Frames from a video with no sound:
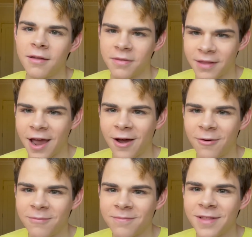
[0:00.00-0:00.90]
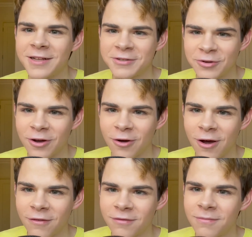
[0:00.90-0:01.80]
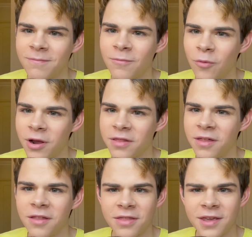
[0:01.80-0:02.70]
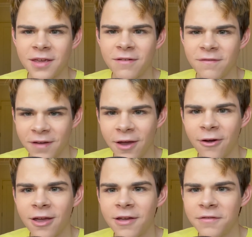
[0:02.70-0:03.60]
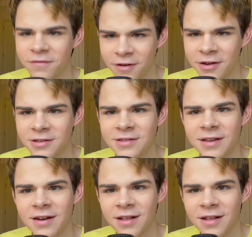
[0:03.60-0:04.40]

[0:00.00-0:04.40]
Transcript: Now, let's start off with the very first